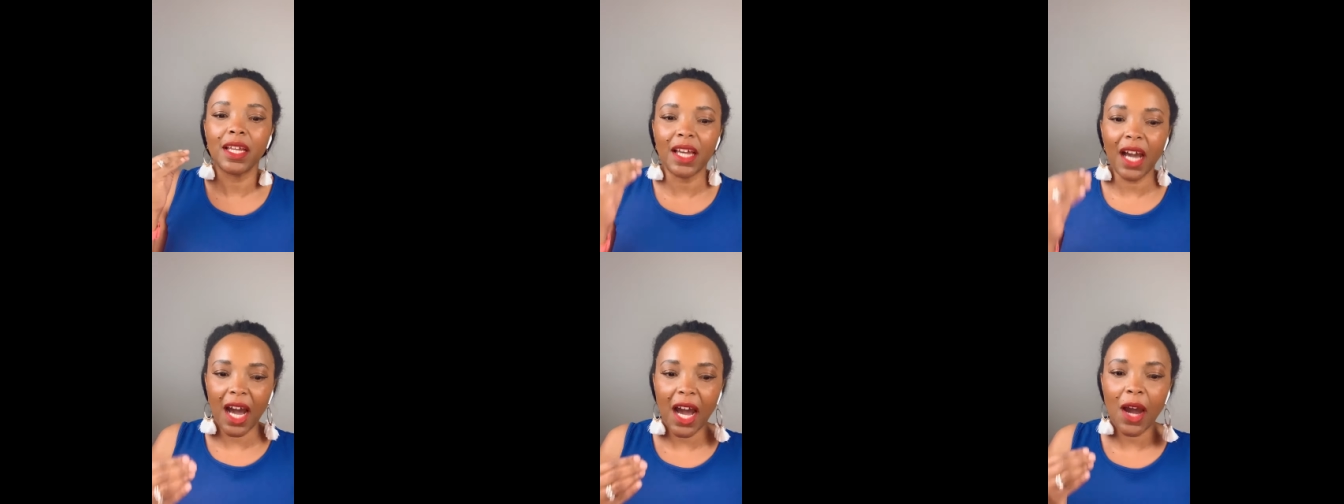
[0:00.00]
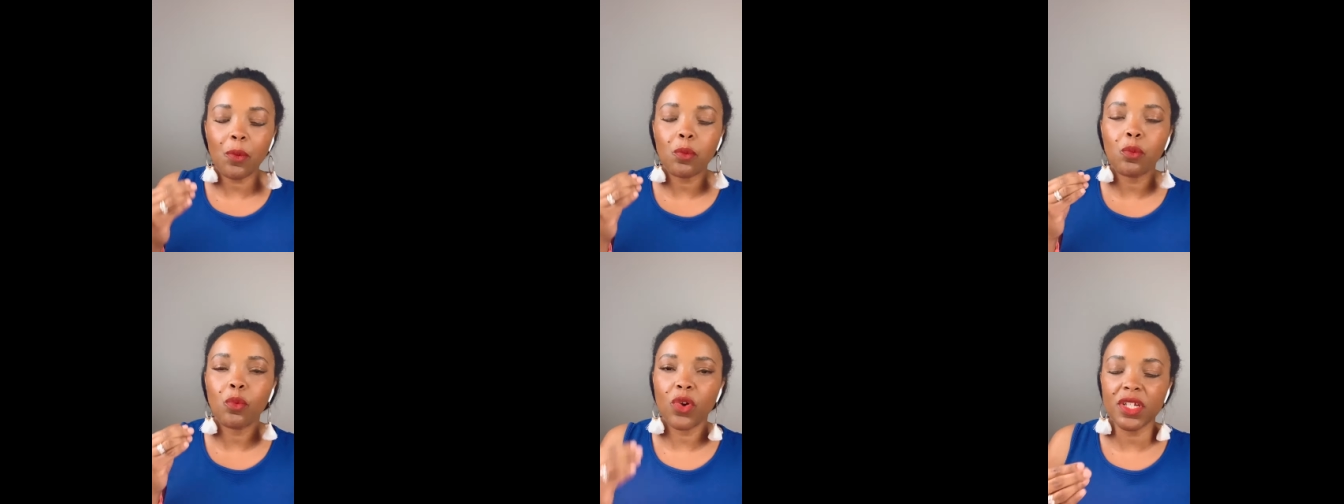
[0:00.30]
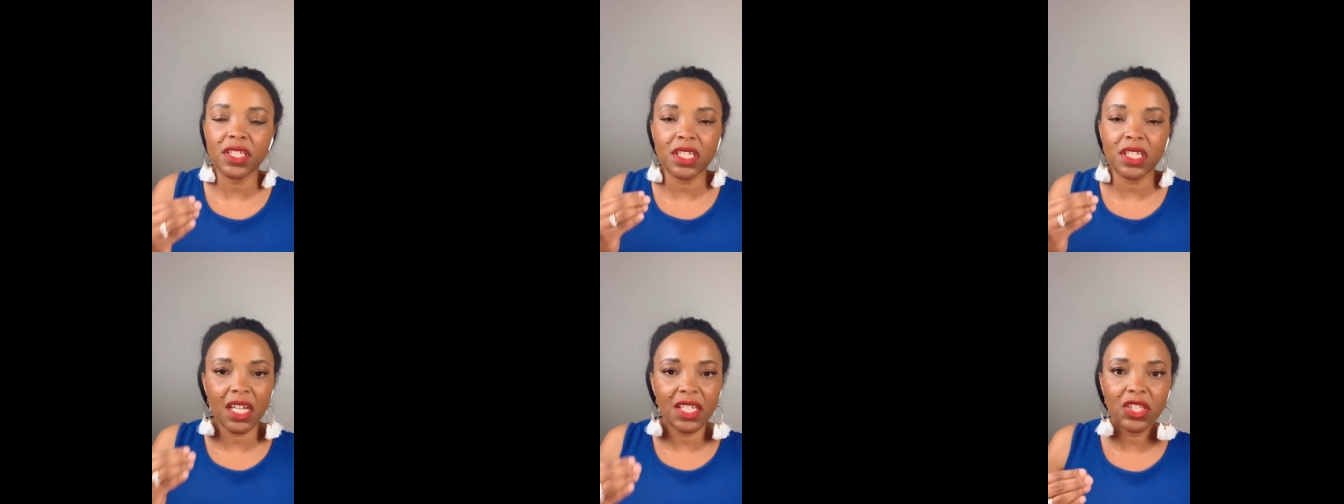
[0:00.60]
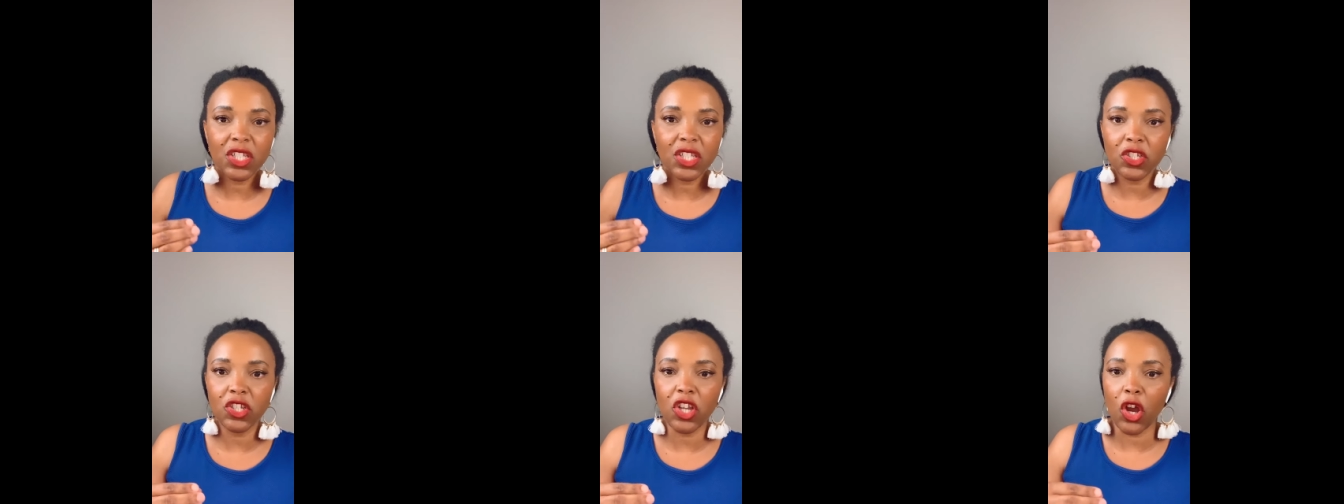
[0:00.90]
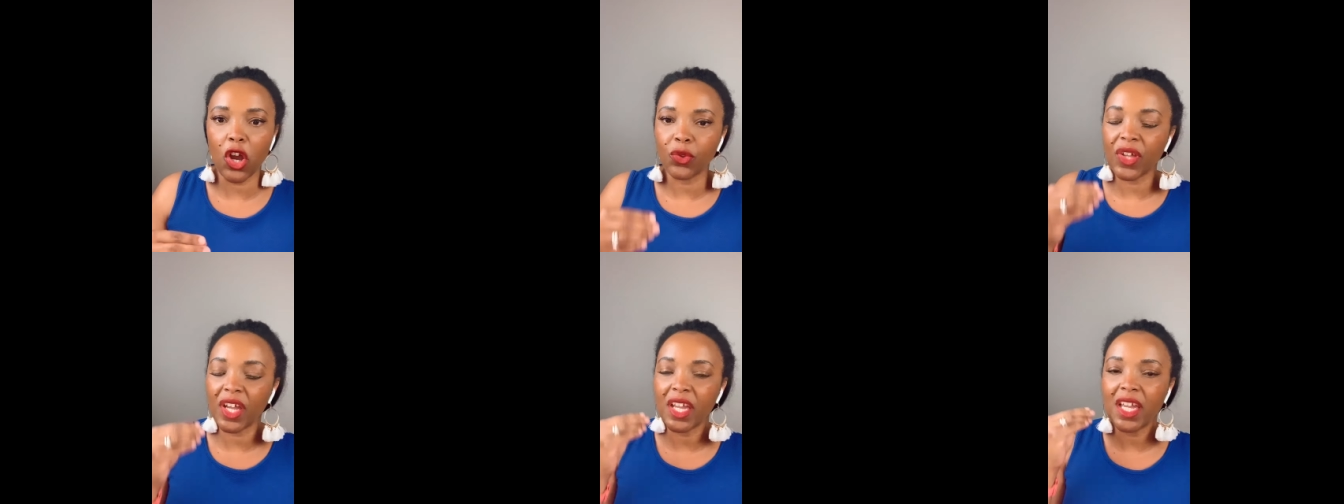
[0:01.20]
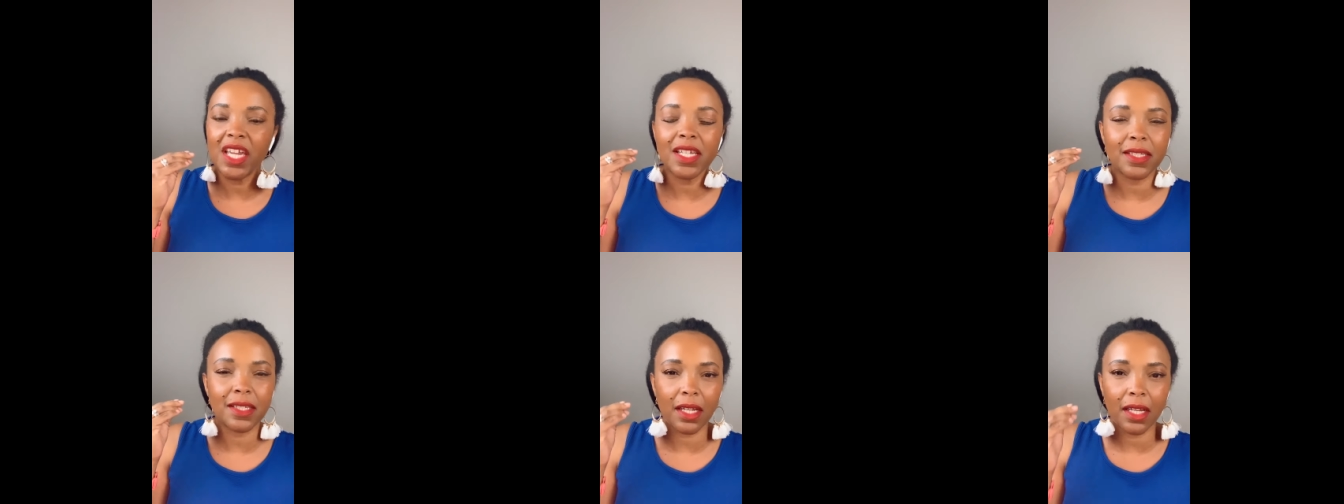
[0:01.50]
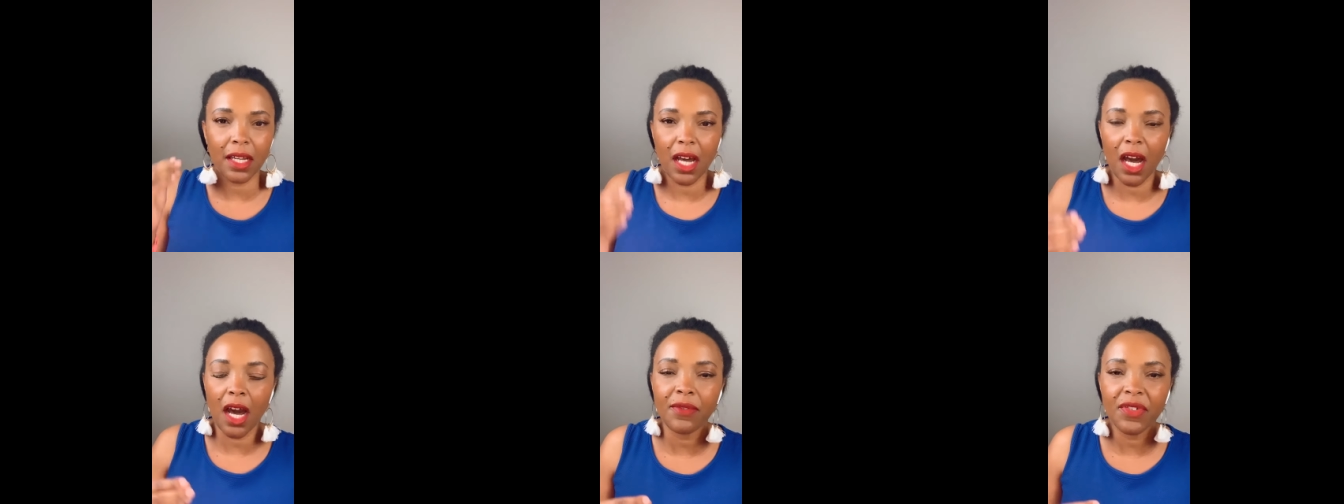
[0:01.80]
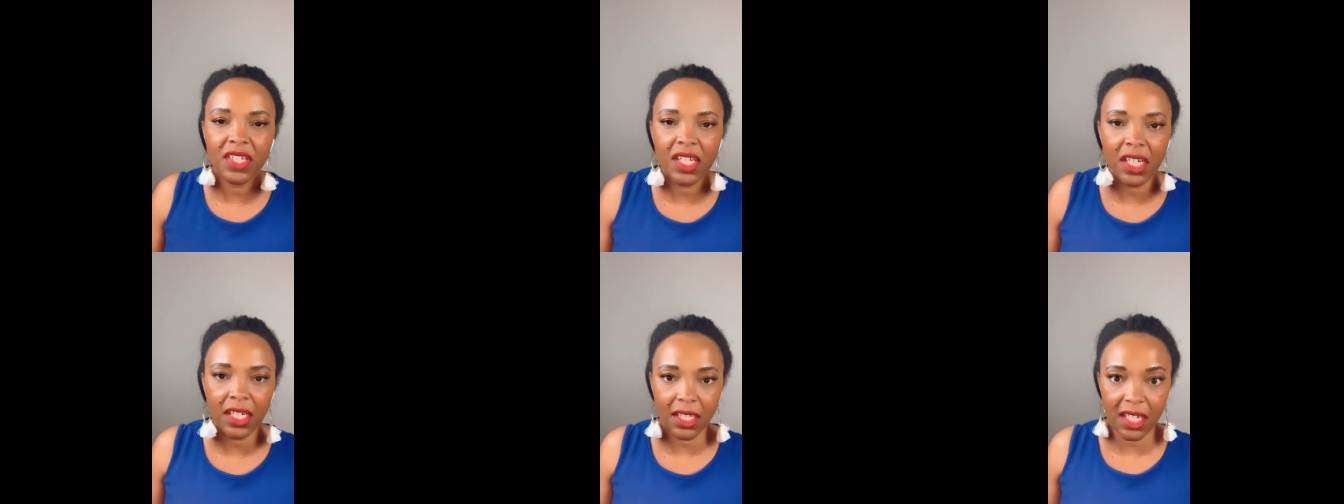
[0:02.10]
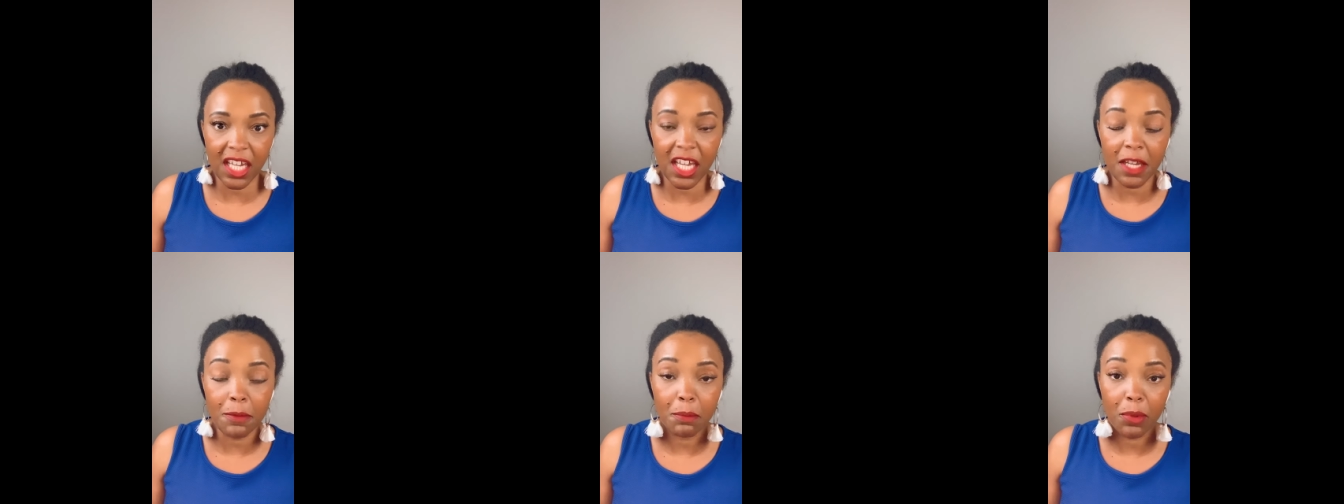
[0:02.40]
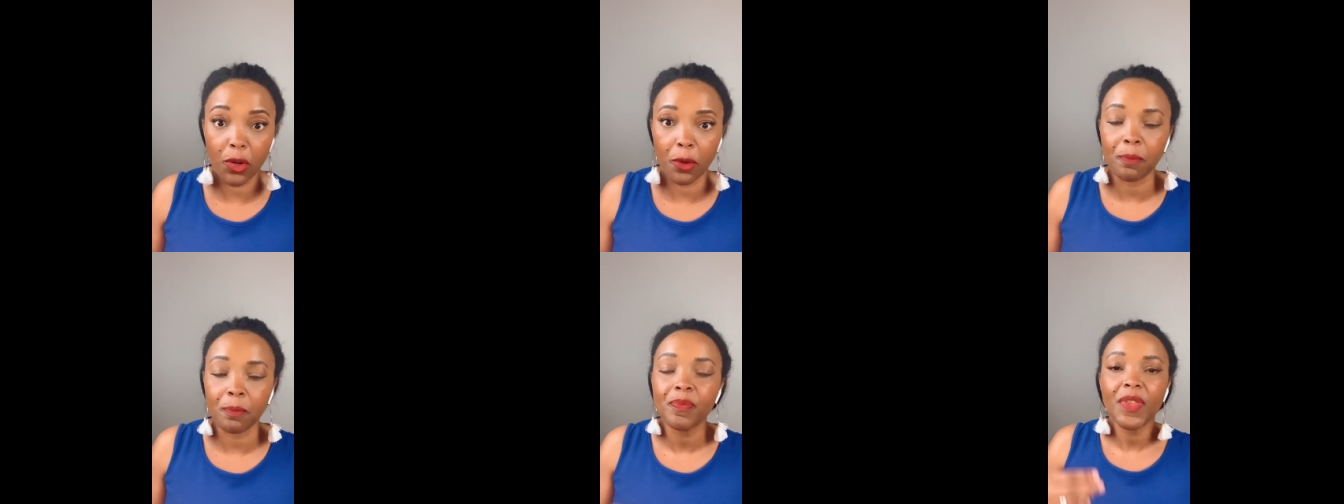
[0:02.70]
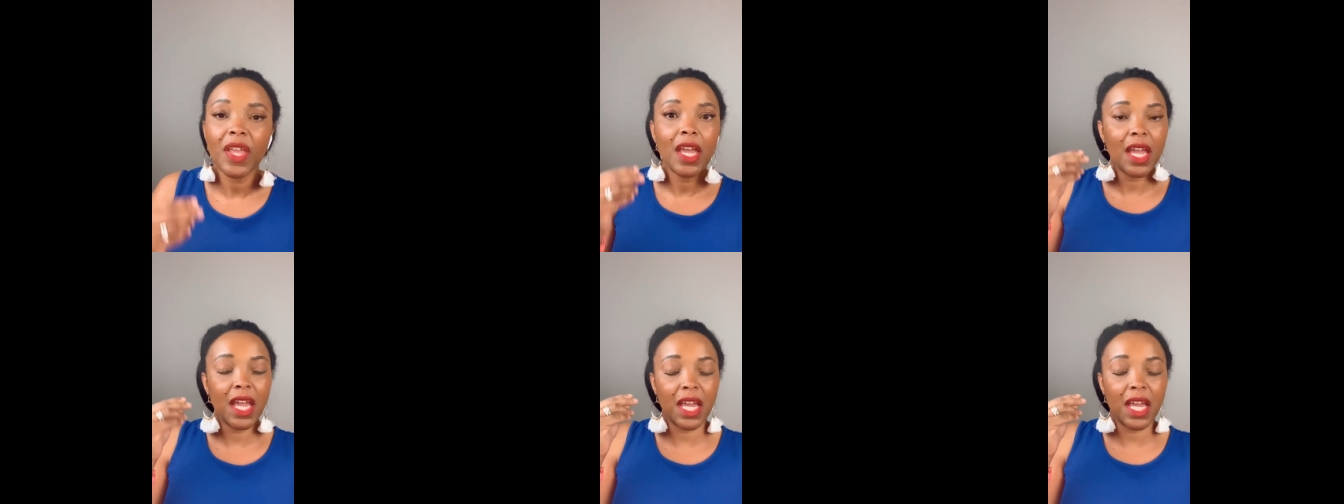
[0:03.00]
God wants us to know that he is a covenant keeper.